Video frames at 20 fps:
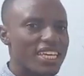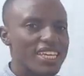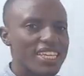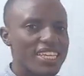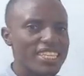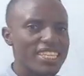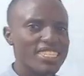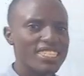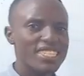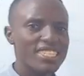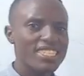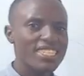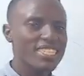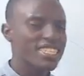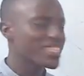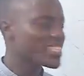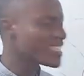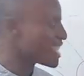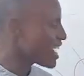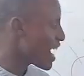this
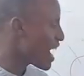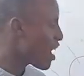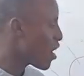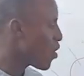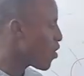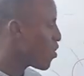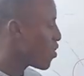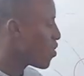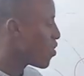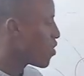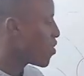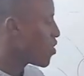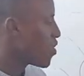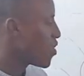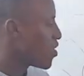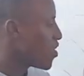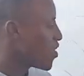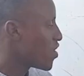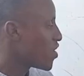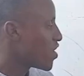is now
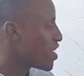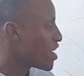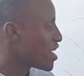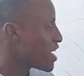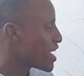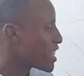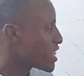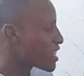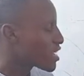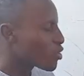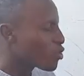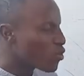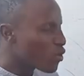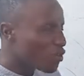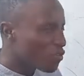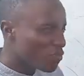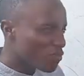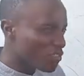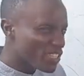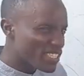the
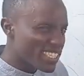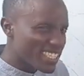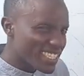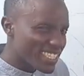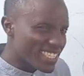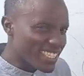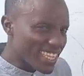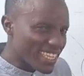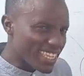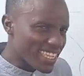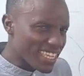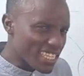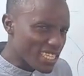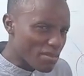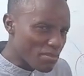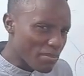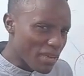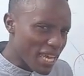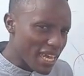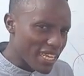coefficients that
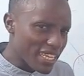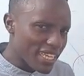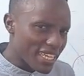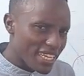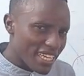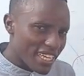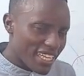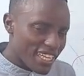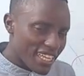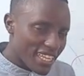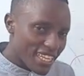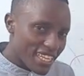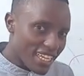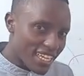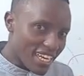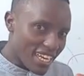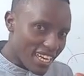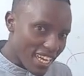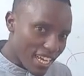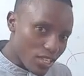determine the
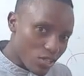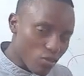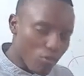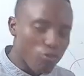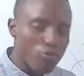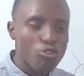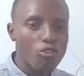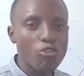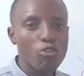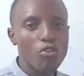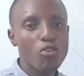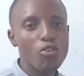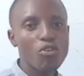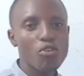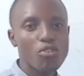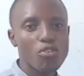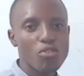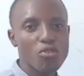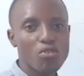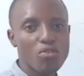rate of flow
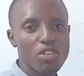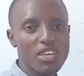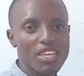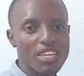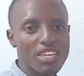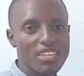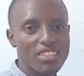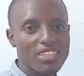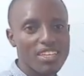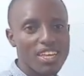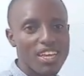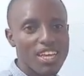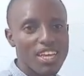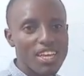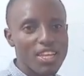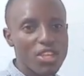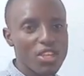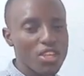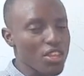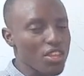through the heat,
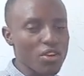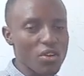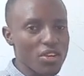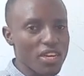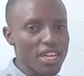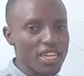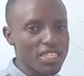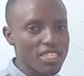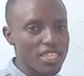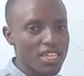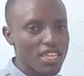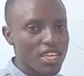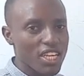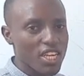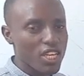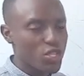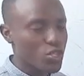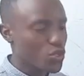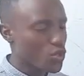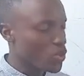the conductor.
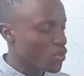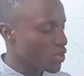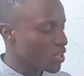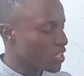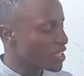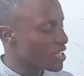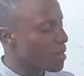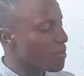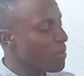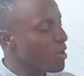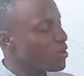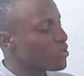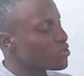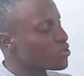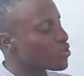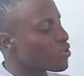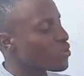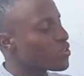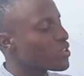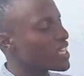So the amount
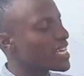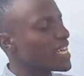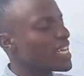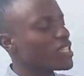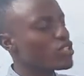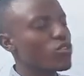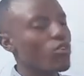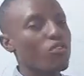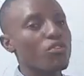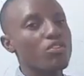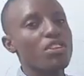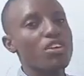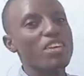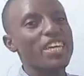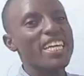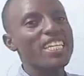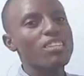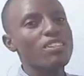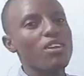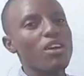of the rate of the
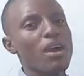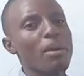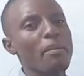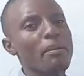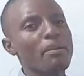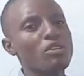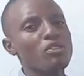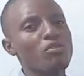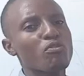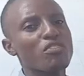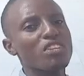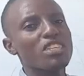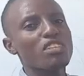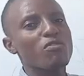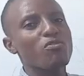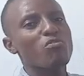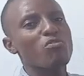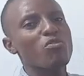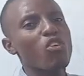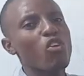heat, amount of heat
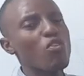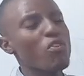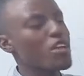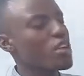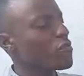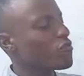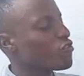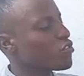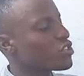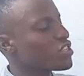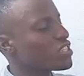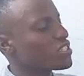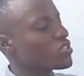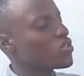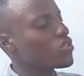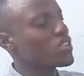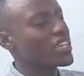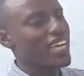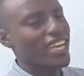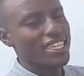flowing for this
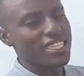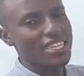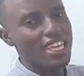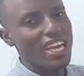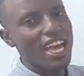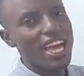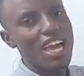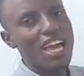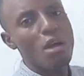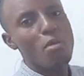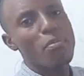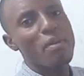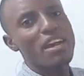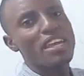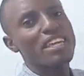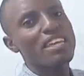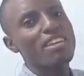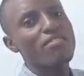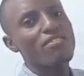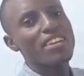conductor per
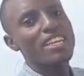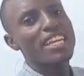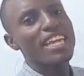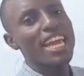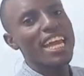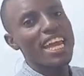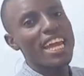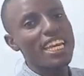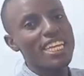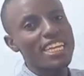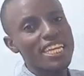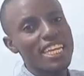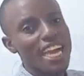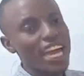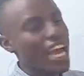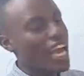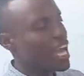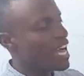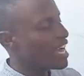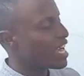given area